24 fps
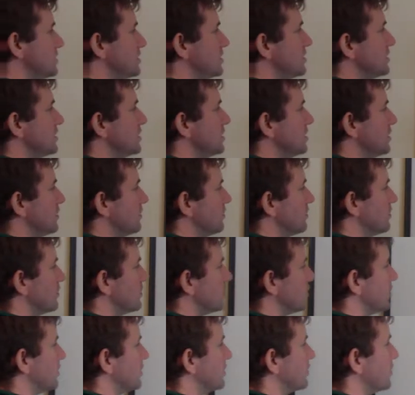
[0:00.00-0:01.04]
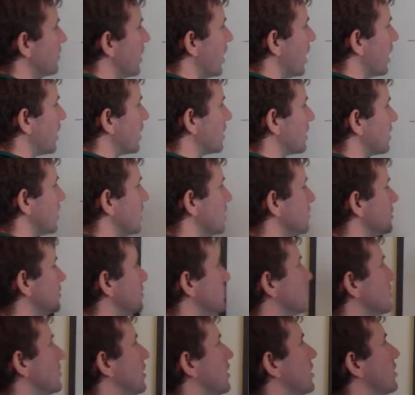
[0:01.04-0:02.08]
in the argand
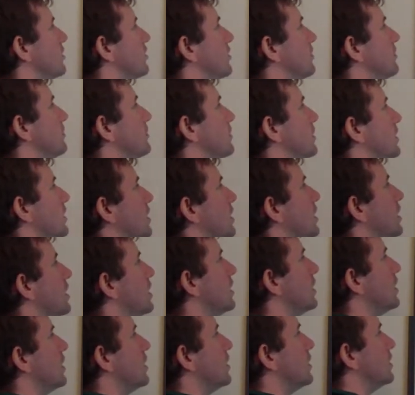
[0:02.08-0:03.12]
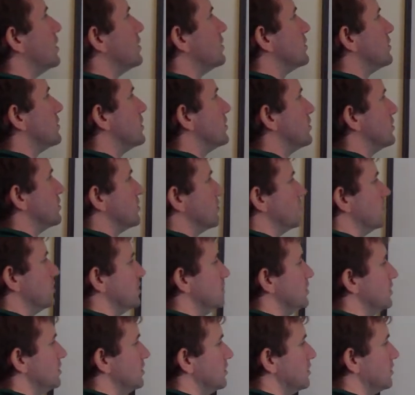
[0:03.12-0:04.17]
diagram. So this would
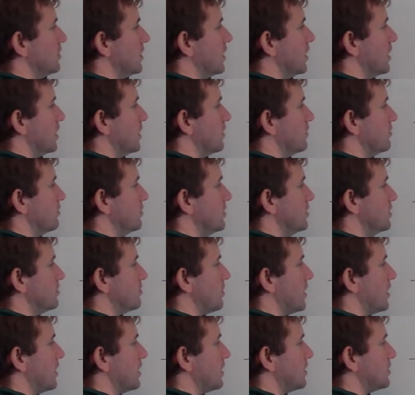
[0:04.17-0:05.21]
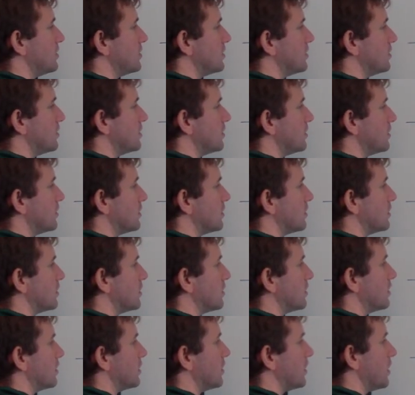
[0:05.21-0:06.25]
be real part,
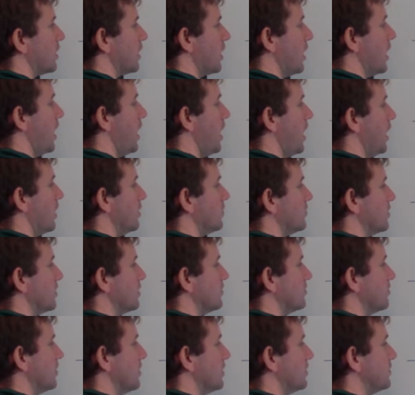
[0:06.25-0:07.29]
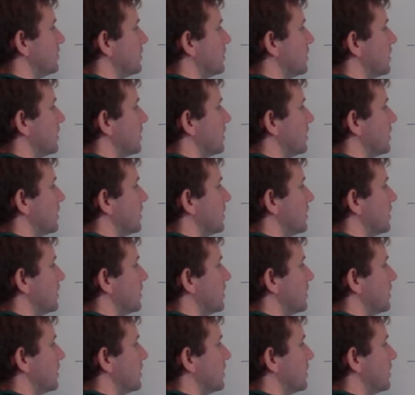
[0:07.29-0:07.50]
let's say of z,